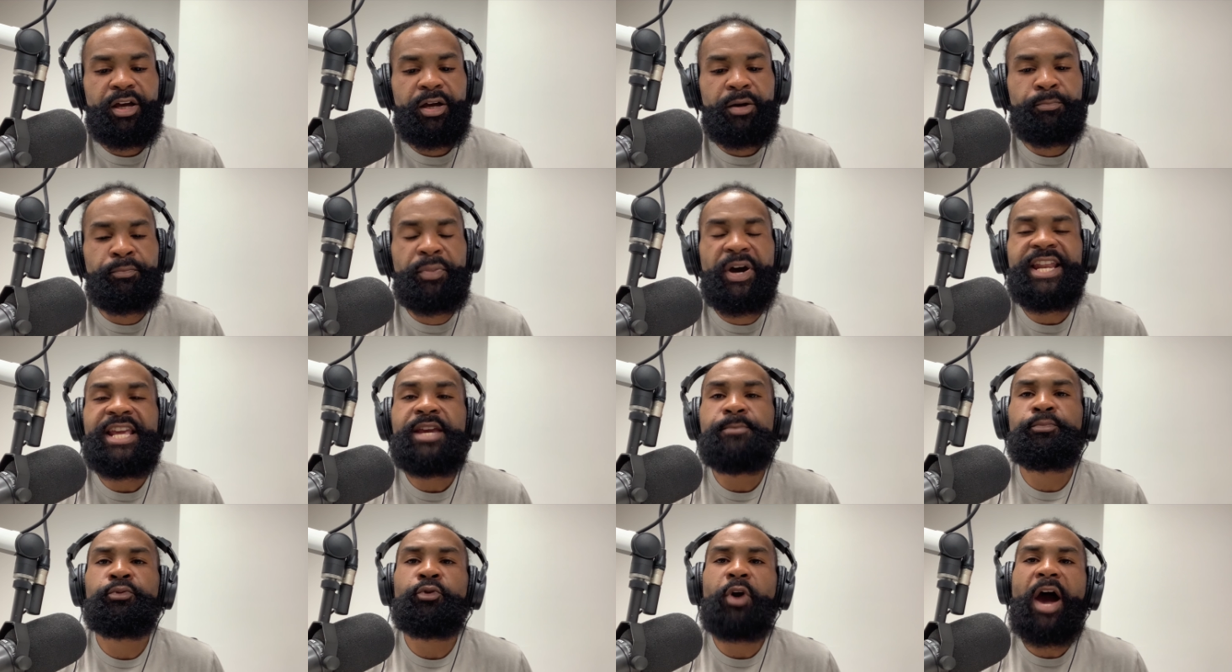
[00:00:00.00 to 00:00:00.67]
But
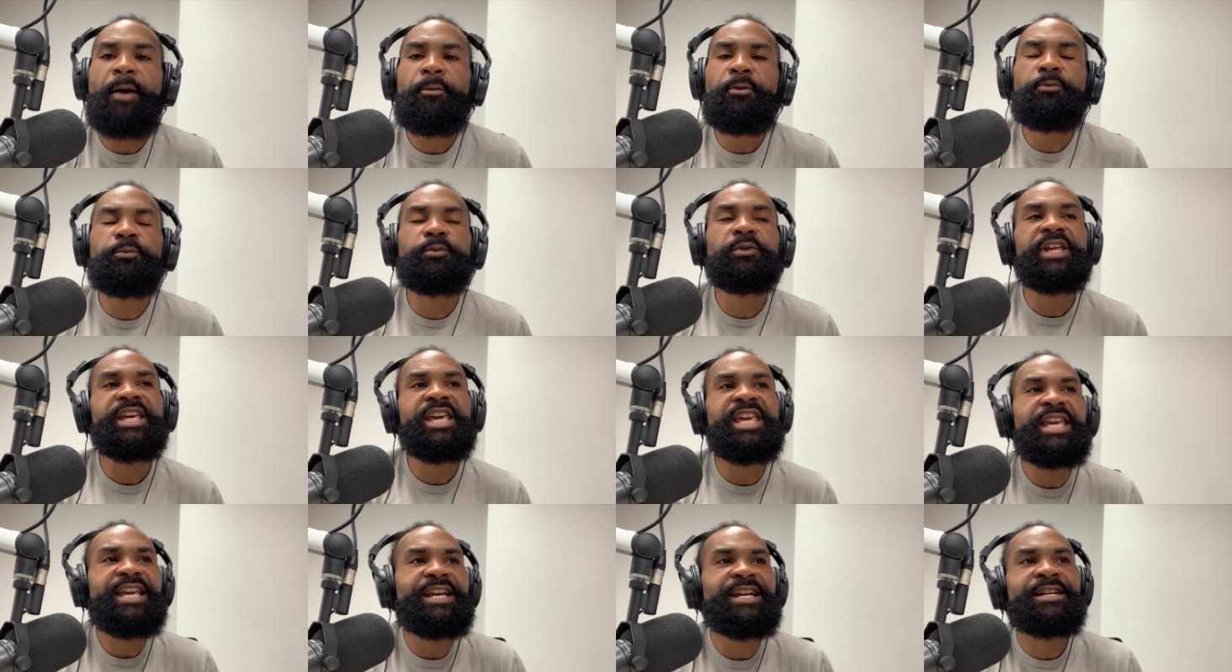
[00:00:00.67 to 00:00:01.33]
he
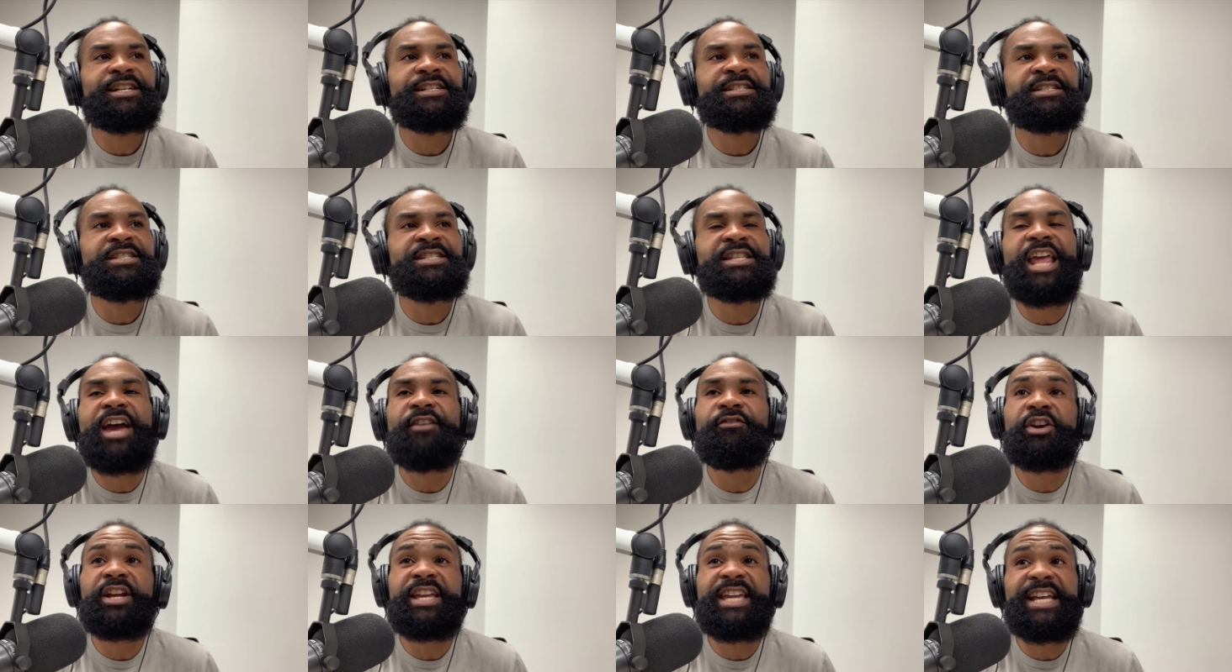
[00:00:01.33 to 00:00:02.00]
probably
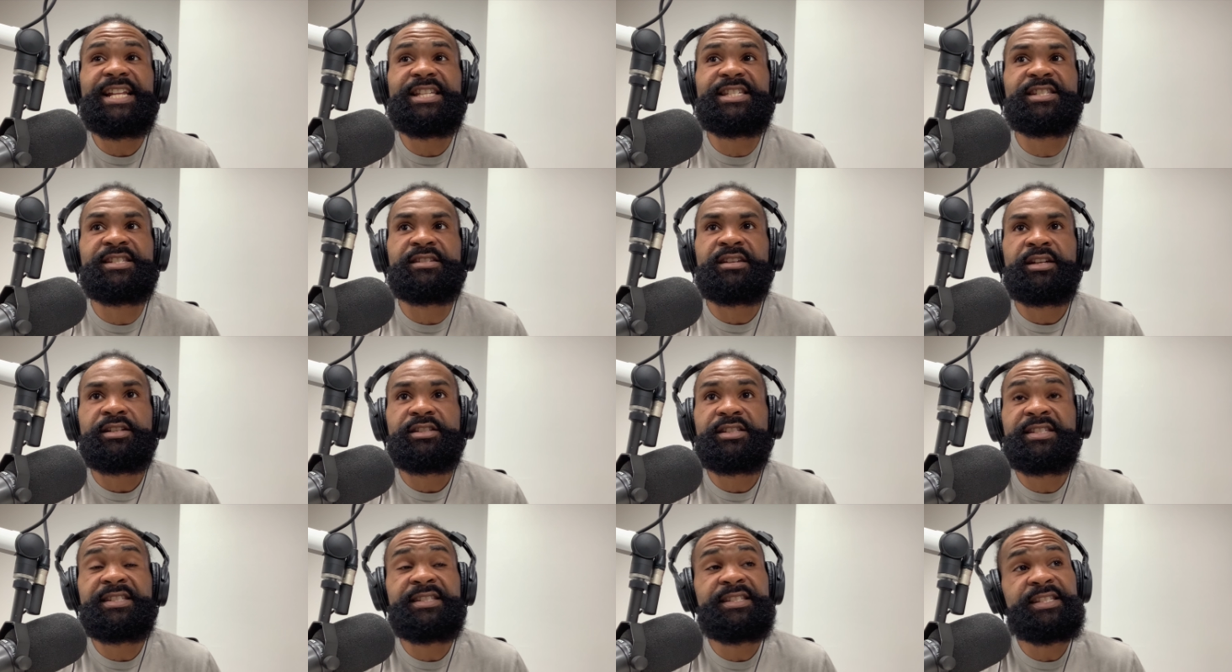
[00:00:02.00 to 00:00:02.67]
never gets
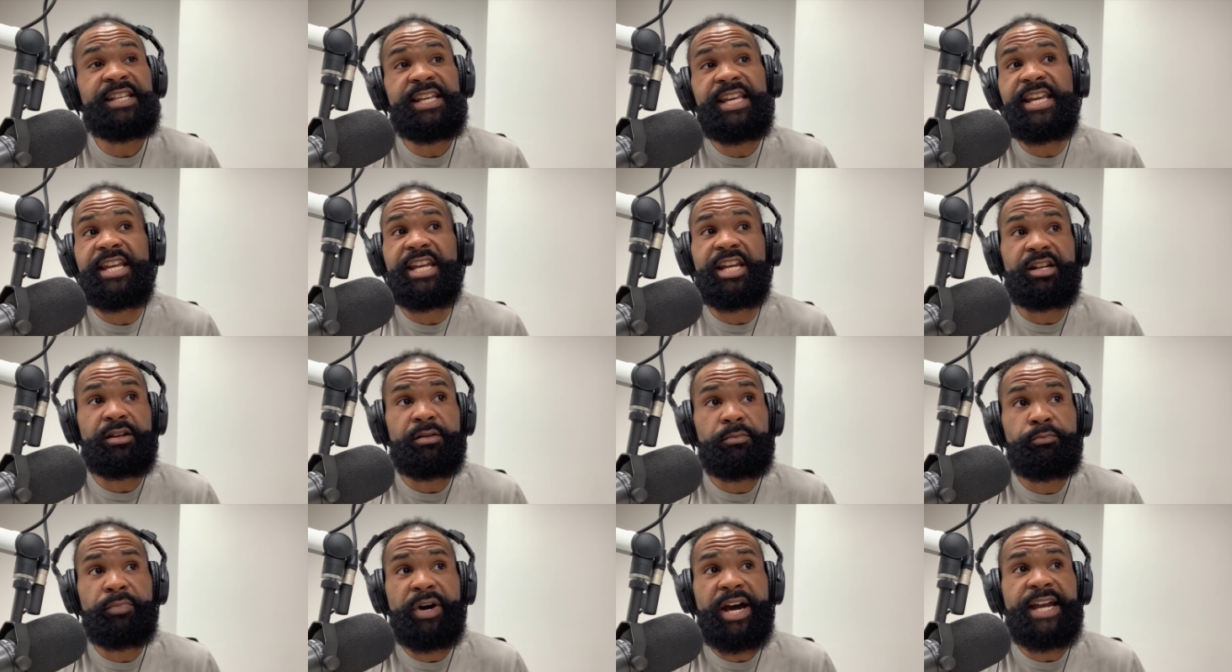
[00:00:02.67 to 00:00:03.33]

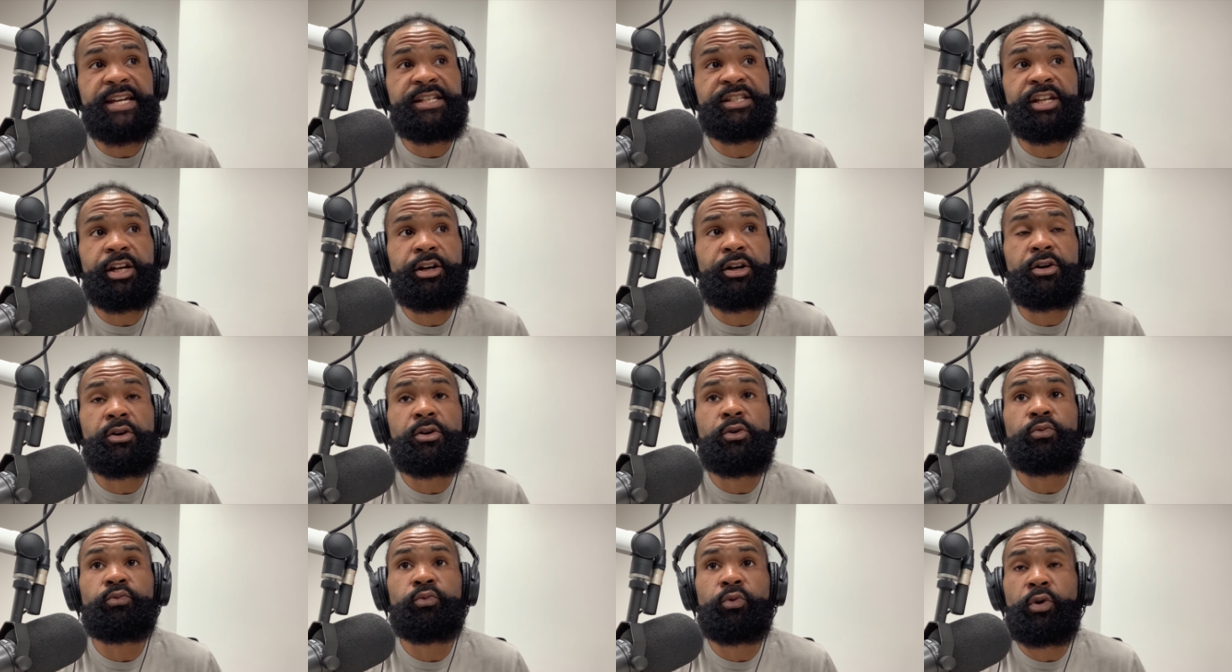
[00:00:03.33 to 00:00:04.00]
seen by
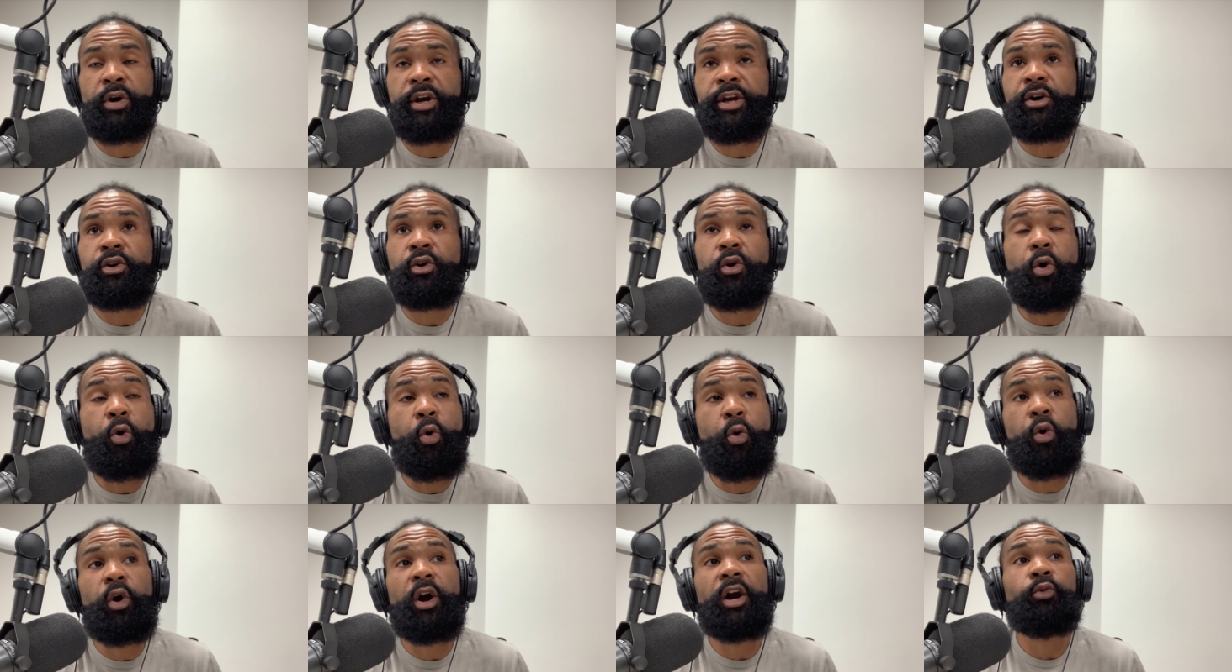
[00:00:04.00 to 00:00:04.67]
Darrell Royal
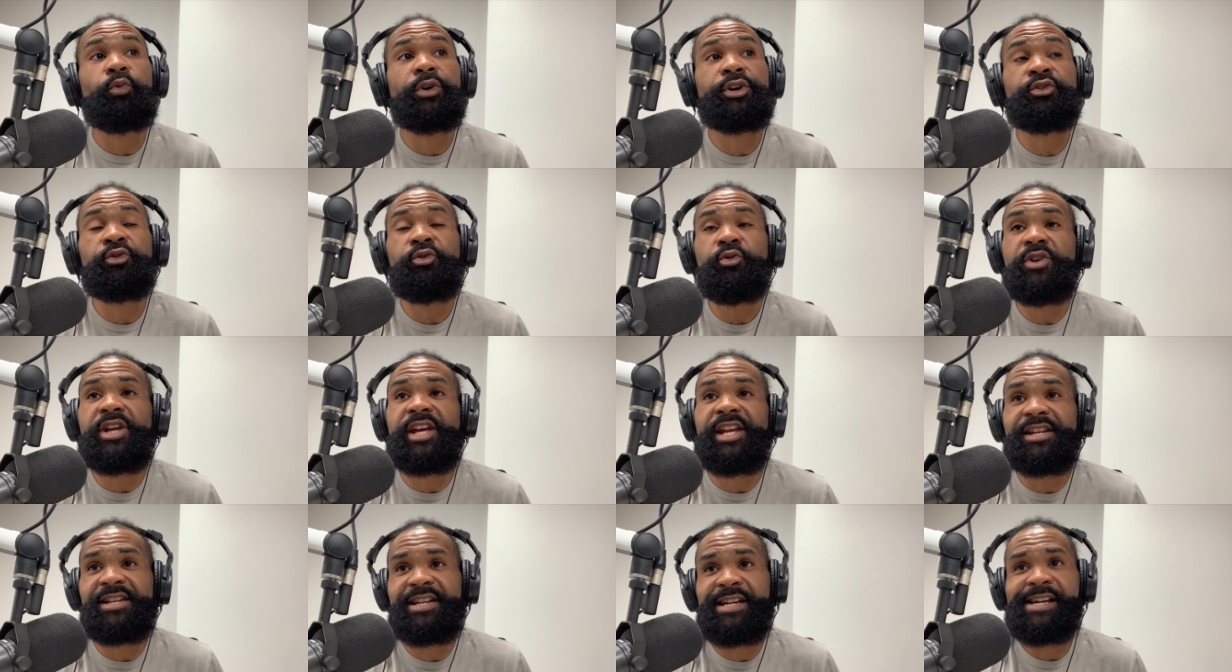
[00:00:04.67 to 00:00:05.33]
or
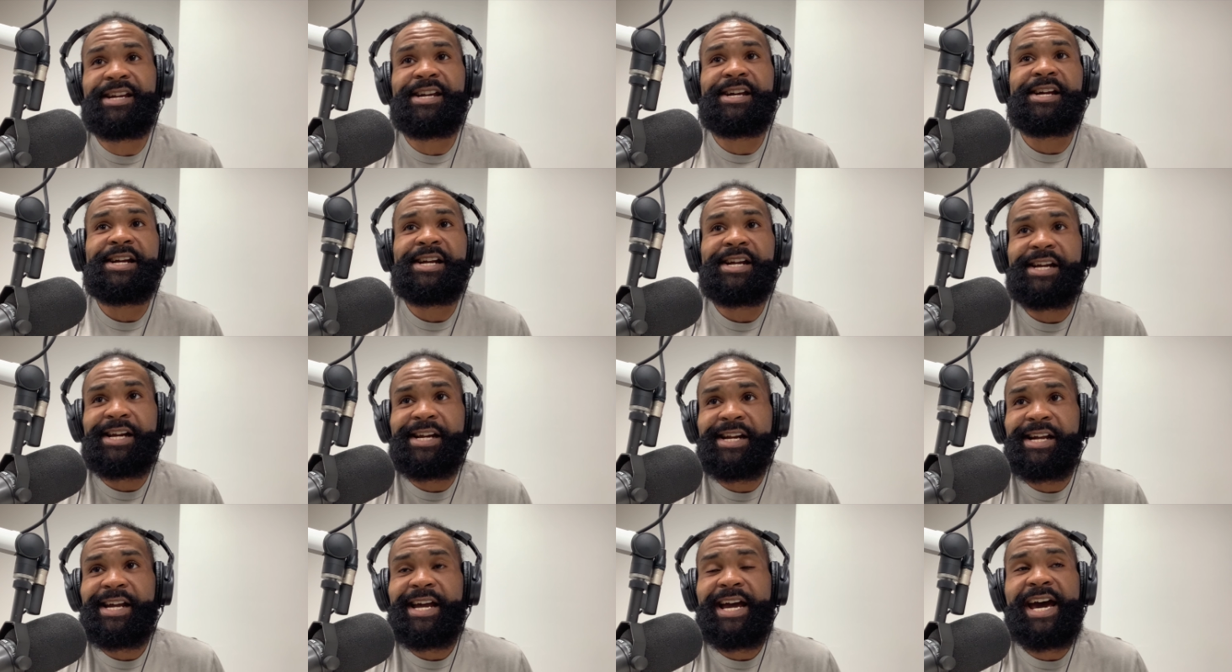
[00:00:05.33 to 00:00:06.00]
recruited
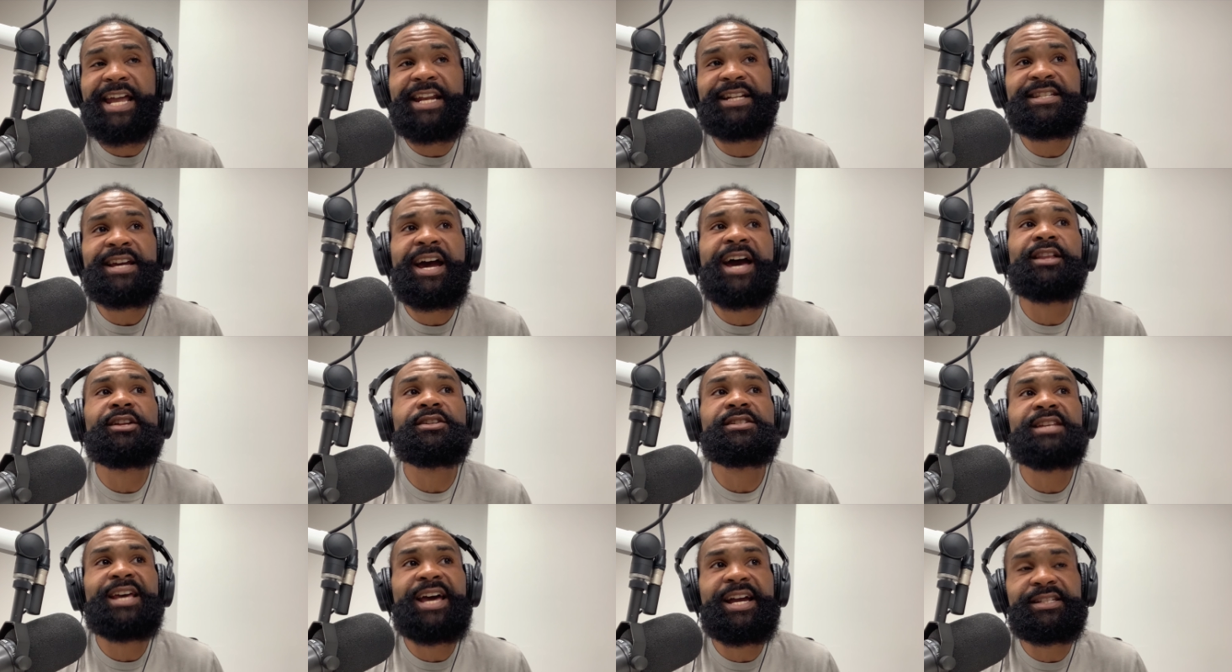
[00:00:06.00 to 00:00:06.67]
out of
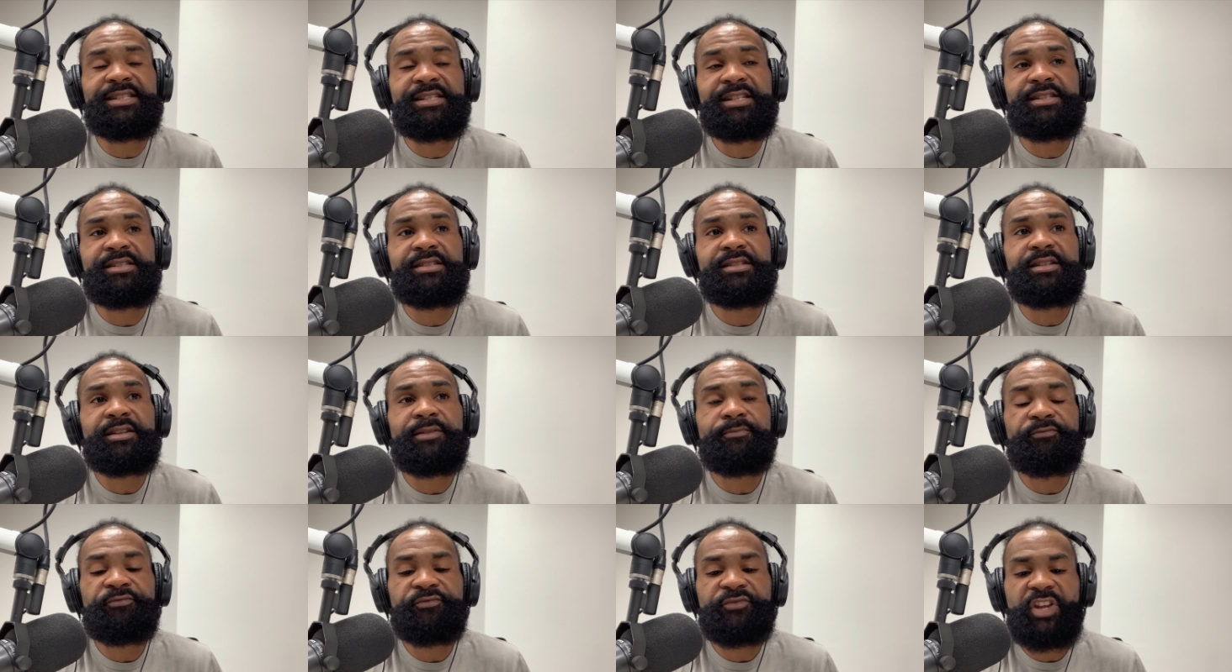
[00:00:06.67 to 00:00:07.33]
Tyler, Texas,
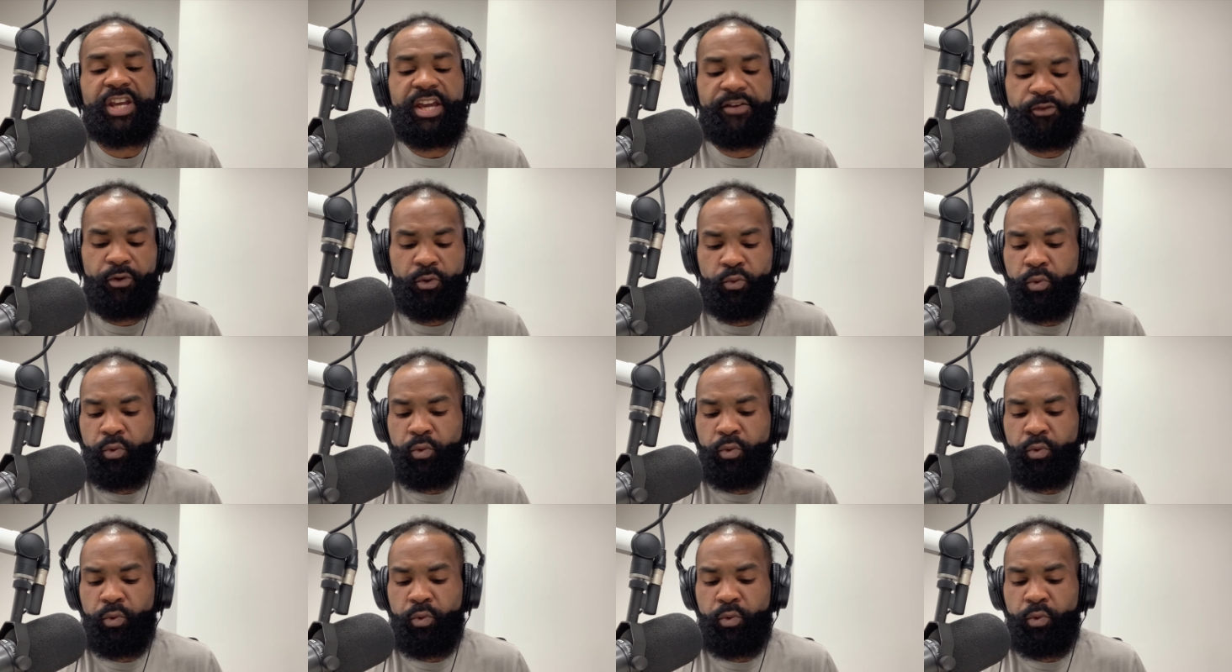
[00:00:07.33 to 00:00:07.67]
if it